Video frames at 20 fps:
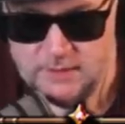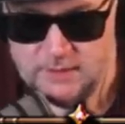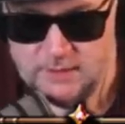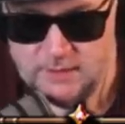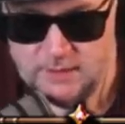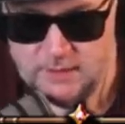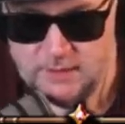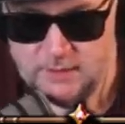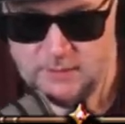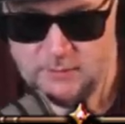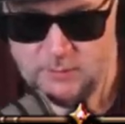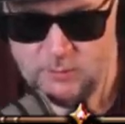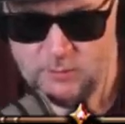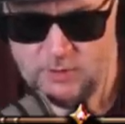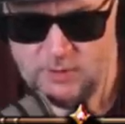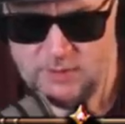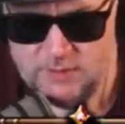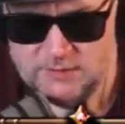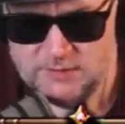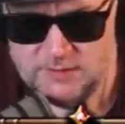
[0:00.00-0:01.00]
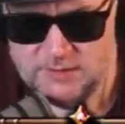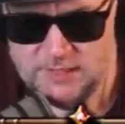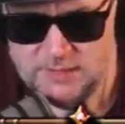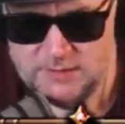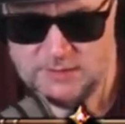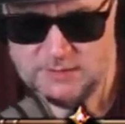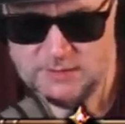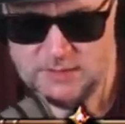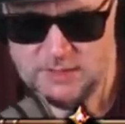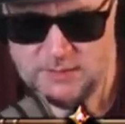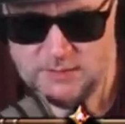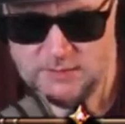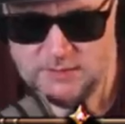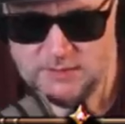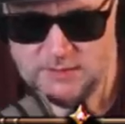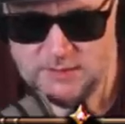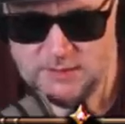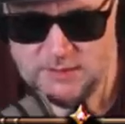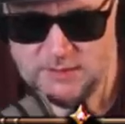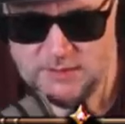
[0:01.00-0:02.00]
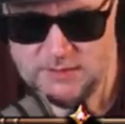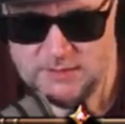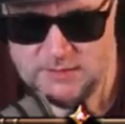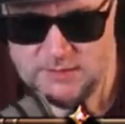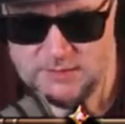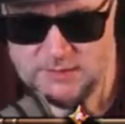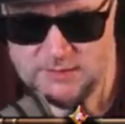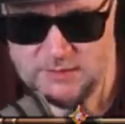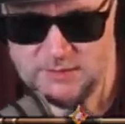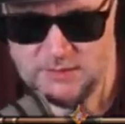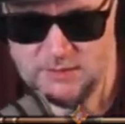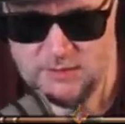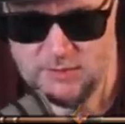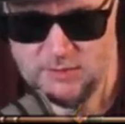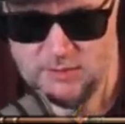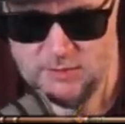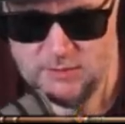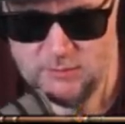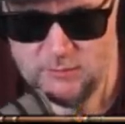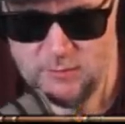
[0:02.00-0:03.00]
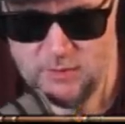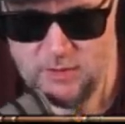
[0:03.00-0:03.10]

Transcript: Uh, well, I said I just know that an incident occurred where